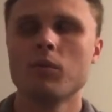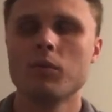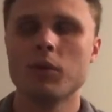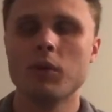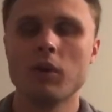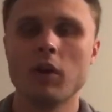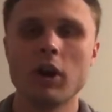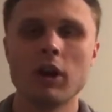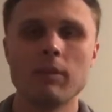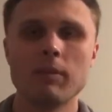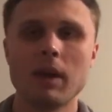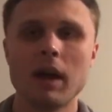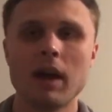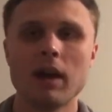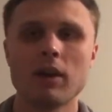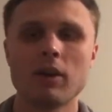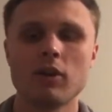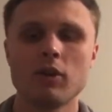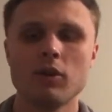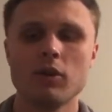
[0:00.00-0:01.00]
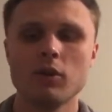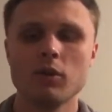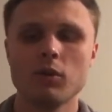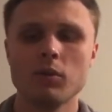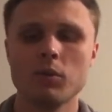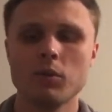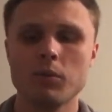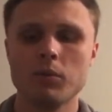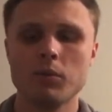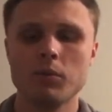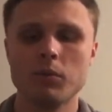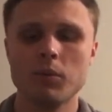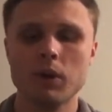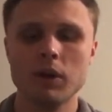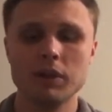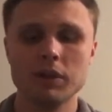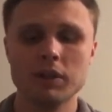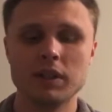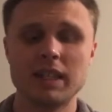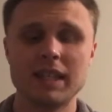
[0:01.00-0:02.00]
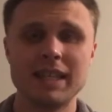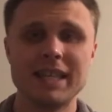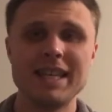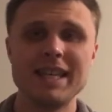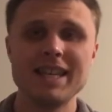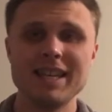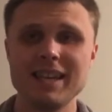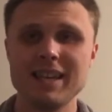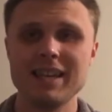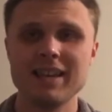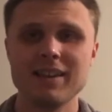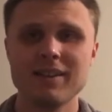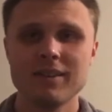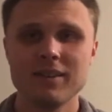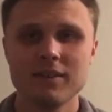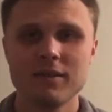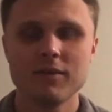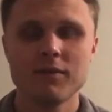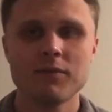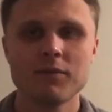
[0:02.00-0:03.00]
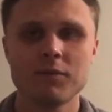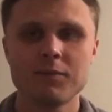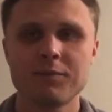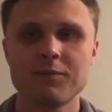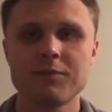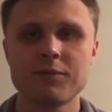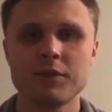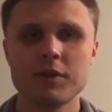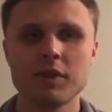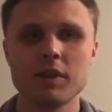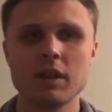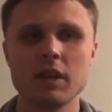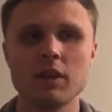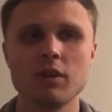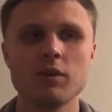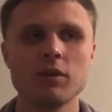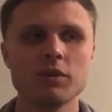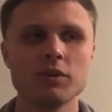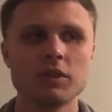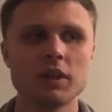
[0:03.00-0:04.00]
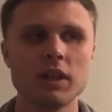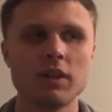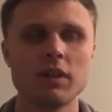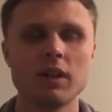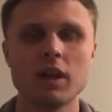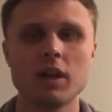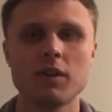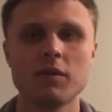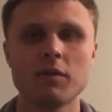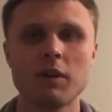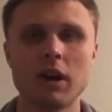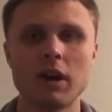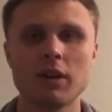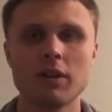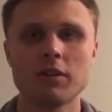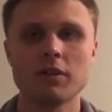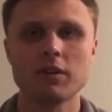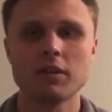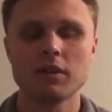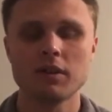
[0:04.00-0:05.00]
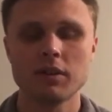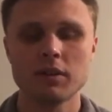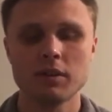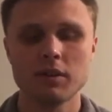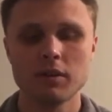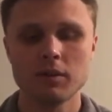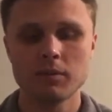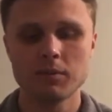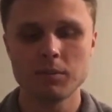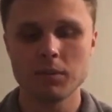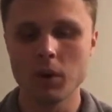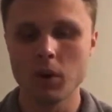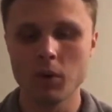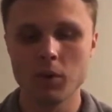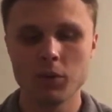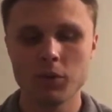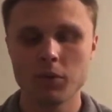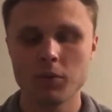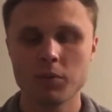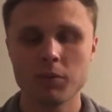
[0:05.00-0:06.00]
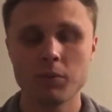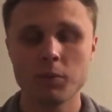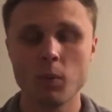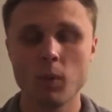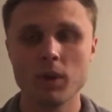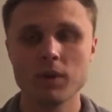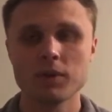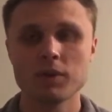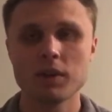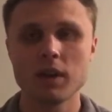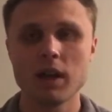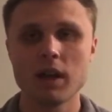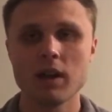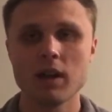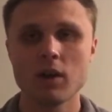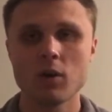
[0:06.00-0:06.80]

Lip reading: the running back who was key to the Eagles in their both once they